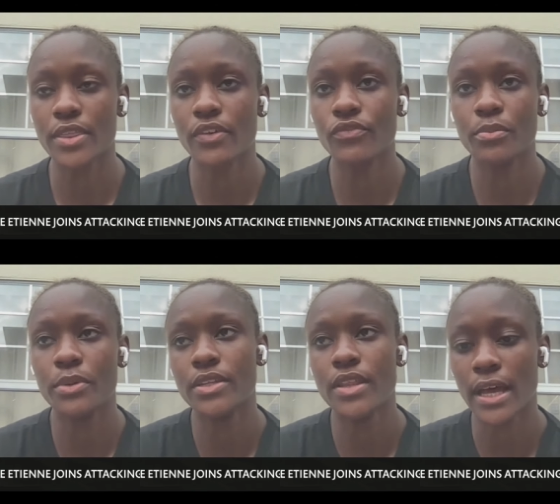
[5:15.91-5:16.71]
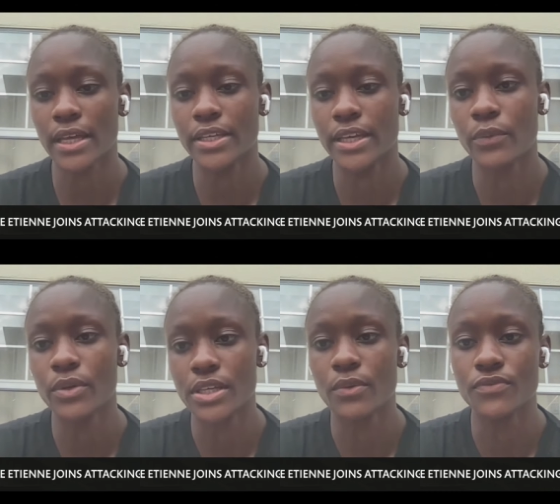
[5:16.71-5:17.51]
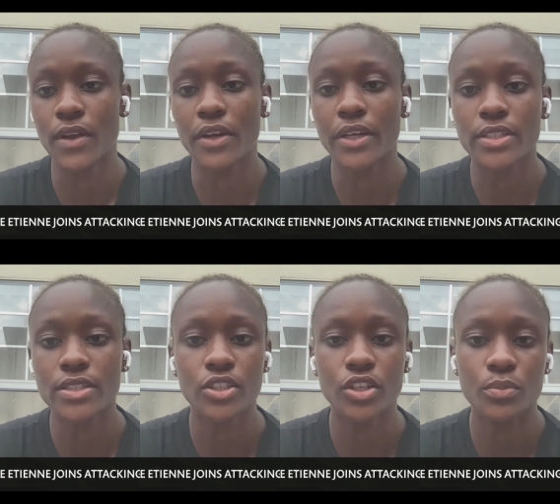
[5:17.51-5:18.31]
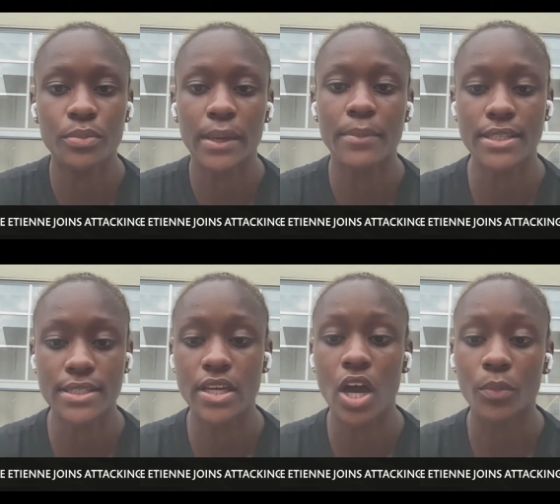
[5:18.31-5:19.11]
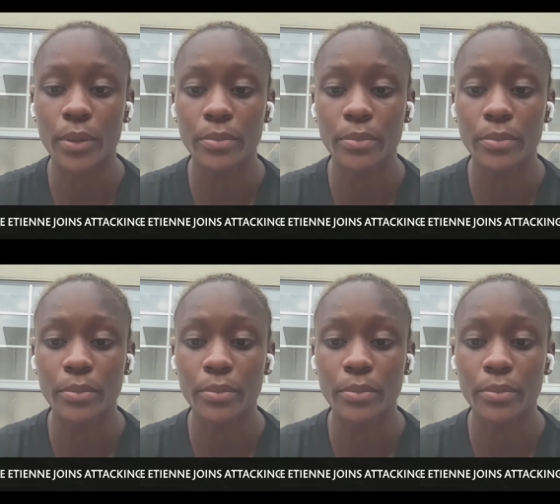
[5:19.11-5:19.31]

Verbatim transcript: So I think for me that it, it was it was very good to you know be able to see